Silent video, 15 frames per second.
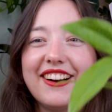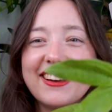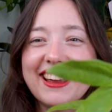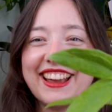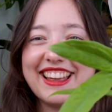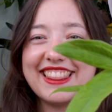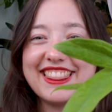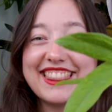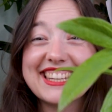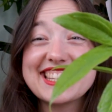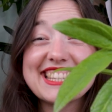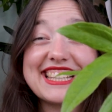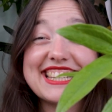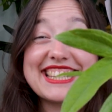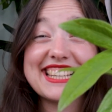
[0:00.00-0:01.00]
Okay,
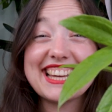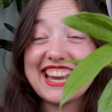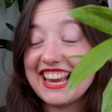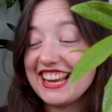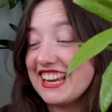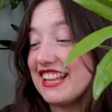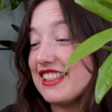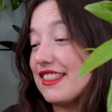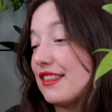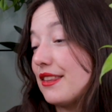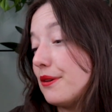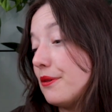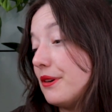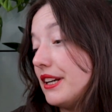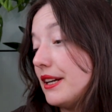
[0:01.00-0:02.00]
this is a
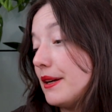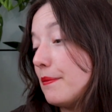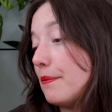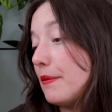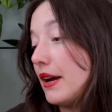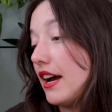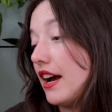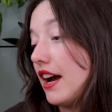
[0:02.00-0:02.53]
Anthurium